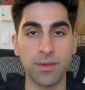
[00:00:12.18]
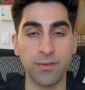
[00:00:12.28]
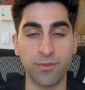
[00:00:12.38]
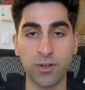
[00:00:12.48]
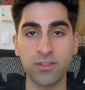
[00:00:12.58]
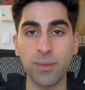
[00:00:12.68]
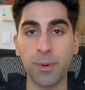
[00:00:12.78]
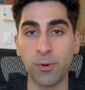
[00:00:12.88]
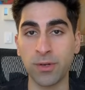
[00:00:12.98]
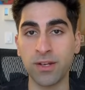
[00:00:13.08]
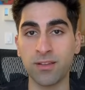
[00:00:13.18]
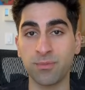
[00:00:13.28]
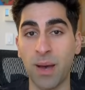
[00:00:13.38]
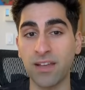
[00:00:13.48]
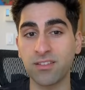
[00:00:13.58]
first opponent is
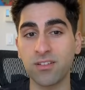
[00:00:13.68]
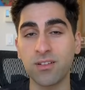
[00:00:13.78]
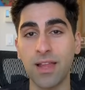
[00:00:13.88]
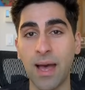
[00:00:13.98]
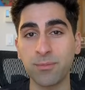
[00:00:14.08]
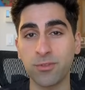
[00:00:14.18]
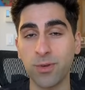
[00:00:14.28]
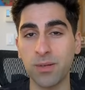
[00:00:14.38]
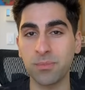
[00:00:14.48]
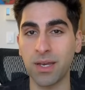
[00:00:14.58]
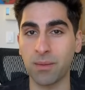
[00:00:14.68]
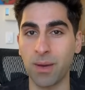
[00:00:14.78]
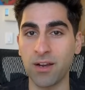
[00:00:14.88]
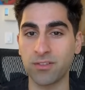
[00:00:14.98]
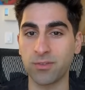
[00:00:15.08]
Master Lamsaran
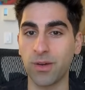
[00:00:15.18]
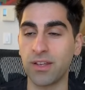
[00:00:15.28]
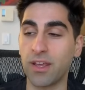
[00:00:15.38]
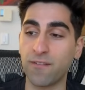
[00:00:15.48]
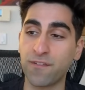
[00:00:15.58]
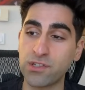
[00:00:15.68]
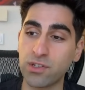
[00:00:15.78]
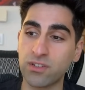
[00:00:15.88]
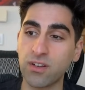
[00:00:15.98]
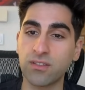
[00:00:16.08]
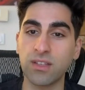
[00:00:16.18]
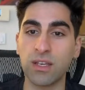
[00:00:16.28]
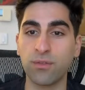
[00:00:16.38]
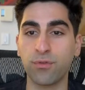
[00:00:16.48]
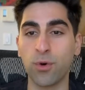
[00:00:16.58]
Myagmarsaran, and Fischer starts
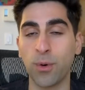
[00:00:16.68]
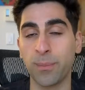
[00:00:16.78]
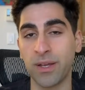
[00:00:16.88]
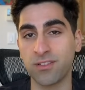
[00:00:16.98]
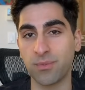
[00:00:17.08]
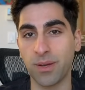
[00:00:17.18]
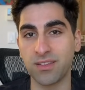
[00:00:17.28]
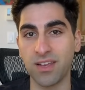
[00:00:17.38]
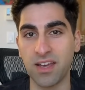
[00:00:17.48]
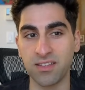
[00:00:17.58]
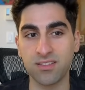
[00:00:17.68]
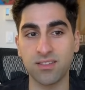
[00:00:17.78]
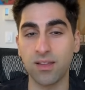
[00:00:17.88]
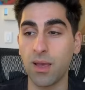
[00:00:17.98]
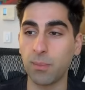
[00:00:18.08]
e4 best by
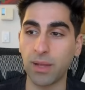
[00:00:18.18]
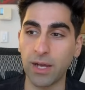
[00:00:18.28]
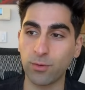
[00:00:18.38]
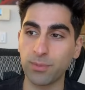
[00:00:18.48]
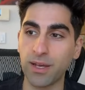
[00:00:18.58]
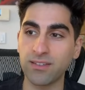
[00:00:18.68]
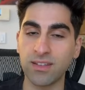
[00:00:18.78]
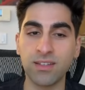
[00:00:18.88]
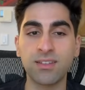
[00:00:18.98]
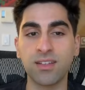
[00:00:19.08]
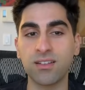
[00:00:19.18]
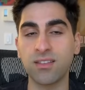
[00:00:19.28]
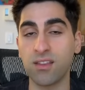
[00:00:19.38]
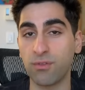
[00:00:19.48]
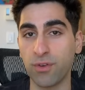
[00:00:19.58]
test. Black replies
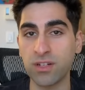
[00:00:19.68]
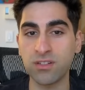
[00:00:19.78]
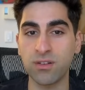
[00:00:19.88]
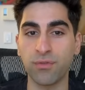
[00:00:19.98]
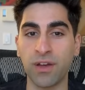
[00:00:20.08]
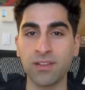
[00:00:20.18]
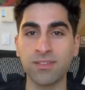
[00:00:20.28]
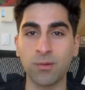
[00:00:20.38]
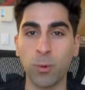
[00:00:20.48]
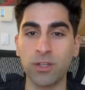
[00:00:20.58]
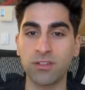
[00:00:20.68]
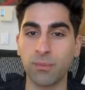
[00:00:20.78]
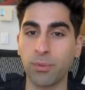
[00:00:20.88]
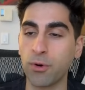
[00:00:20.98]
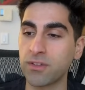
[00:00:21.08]
e6, the French defense, and white
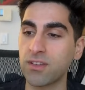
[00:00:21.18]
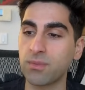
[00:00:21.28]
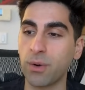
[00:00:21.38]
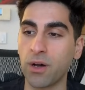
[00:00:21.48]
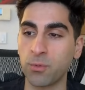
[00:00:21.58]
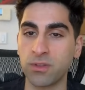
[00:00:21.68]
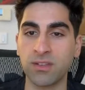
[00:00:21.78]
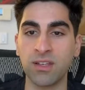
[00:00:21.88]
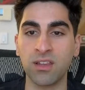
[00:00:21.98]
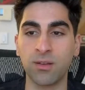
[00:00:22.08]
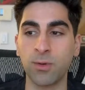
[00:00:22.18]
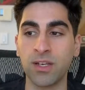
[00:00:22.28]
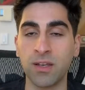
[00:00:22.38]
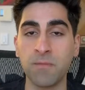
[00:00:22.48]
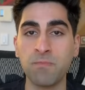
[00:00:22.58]
supports his pawn with
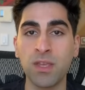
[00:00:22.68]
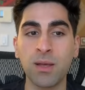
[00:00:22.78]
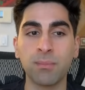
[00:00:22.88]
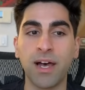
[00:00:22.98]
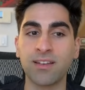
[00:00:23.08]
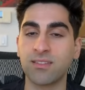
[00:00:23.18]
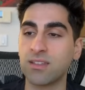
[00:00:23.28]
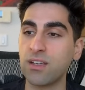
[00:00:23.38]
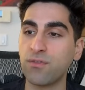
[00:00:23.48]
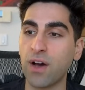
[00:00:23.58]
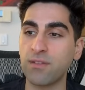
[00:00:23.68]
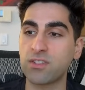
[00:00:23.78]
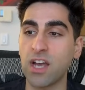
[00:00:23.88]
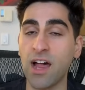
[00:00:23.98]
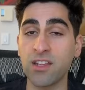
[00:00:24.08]
d3. Black's d5
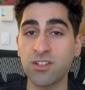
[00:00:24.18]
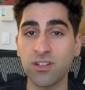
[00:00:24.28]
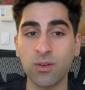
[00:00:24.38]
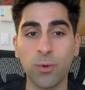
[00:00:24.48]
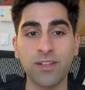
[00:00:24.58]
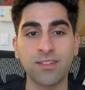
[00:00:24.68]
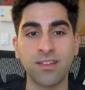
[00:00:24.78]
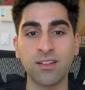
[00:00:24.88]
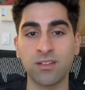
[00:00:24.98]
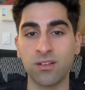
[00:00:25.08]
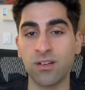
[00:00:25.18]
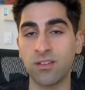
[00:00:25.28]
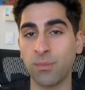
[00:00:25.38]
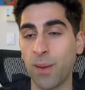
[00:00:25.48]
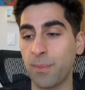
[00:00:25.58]
challenging the white center
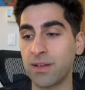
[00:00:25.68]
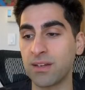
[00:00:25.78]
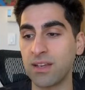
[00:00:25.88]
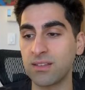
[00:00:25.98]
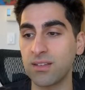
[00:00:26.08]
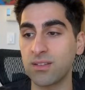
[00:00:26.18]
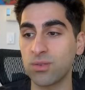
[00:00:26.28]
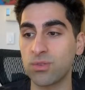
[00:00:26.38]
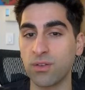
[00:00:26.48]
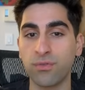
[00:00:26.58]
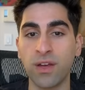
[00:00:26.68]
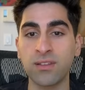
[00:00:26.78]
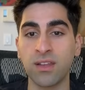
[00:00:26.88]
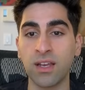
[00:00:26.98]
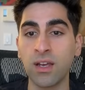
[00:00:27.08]
is met by knight d2
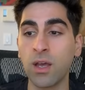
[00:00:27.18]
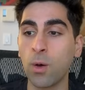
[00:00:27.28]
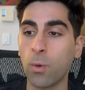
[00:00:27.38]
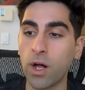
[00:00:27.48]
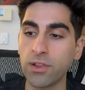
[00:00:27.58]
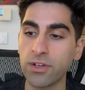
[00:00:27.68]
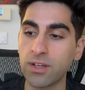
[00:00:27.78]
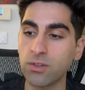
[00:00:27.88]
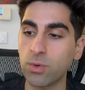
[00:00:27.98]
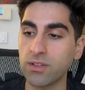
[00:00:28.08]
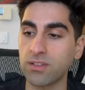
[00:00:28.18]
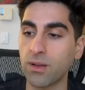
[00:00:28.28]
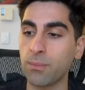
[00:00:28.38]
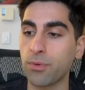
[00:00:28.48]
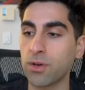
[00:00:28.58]
defending, while looking to at
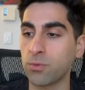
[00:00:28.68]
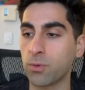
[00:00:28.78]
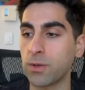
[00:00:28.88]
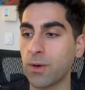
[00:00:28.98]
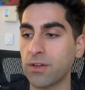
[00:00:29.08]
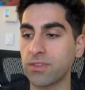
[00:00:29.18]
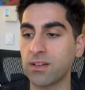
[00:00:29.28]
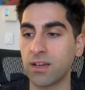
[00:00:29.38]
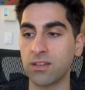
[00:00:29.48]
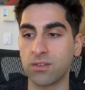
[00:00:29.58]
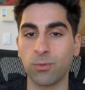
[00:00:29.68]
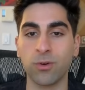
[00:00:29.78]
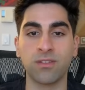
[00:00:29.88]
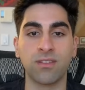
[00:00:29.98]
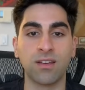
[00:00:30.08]
some point reroute the knight
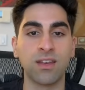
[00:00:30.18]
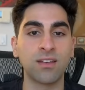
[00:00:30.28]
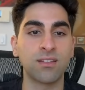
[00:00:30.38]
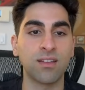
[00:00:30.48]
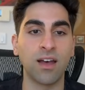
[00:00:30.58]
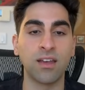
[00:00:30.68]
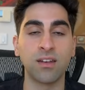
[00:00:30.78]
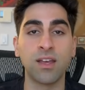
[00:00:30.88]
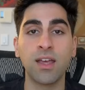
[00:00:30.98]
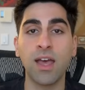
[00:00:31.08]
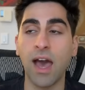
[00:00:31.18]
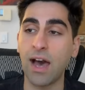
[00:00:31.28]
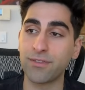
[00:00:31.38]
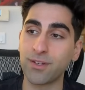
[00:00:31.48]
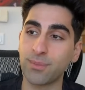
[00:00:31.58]
towards the king's side.
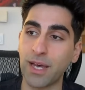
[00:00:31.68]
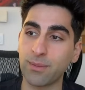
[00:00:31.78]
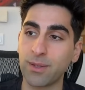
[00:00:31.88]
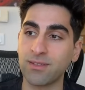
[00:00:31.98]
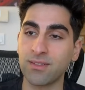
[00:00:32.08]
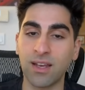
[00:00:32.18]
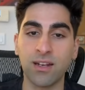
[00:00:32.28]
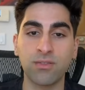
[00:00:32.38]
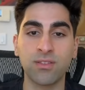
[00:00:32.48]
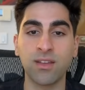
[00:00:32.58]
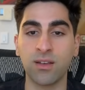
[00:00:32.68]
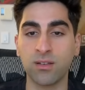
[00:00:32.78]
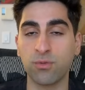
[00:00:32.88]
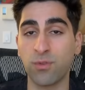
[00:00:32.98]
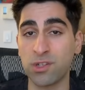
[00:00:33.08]
After black plays knight
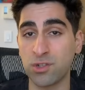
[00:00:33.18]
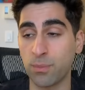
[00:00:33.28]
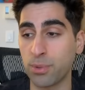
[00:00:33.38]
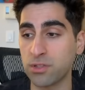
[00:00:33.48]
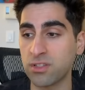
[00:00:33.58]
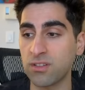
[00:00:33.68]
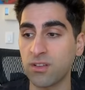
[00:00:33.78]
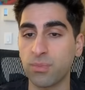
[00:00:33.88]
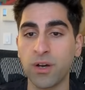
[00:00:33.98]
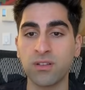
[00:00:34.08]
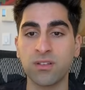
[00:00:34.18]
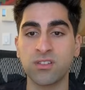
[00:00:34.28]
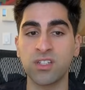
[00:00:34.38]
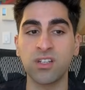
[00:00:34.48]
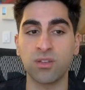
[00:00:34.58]
f6, Fischer pushes his pawn to
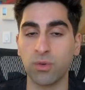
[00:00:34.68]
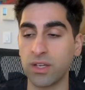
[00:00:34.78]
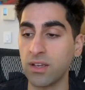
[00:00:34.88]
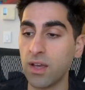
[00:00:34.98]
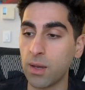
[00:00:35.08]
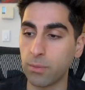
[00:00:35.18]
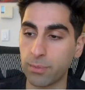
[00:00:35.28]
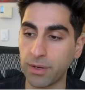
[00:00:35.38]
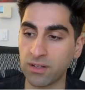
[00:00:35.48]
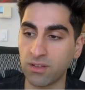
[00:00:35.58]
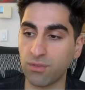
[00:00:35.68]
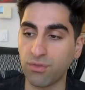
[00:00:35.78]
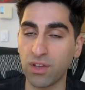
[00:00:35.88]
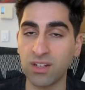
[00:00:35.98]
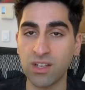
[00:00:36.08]
g3, preparing to
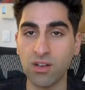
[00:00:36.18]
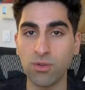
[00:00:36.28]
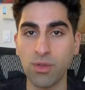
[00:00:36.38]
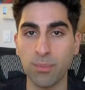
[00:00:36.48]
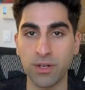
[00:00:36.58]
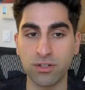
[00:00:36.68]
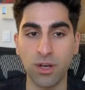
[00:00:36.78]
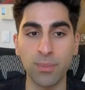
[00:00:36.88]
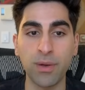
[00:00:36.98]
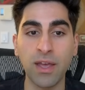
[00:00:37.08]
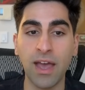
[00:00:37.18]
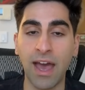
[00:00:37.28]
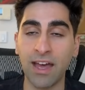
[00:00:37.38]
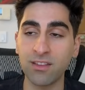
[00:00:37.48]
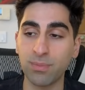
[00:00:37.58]
fianchetto the bishop
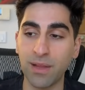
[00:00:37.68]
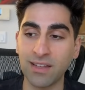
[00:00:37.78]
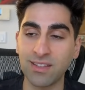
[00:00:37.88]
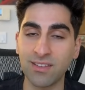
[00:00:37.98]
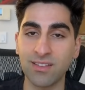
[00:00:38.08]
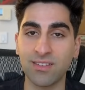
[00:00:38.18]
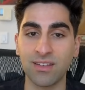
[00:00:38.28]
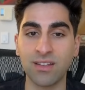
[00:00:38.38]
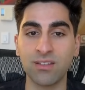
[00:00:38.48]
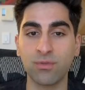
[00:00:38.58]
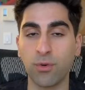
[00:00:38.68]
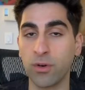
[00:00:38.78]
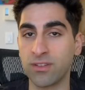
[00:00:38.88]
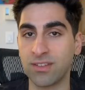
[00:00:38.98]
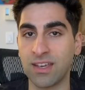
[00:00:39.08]
and planting the seeds for
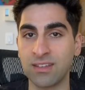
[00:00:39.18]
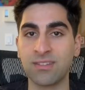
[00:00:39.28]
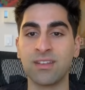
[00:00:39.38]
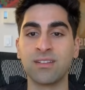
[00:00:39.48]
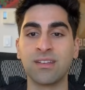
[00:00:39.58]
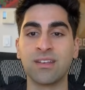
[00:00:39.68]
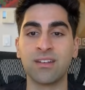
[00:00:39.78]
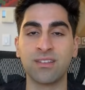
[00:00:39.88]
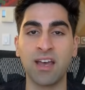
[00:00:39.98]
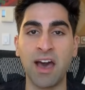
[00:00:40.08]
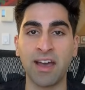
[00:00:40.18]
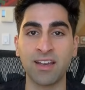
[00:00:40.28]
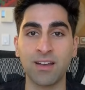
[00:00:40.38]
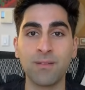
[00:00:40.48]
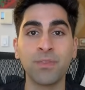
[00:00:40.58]
his King's Indian attack.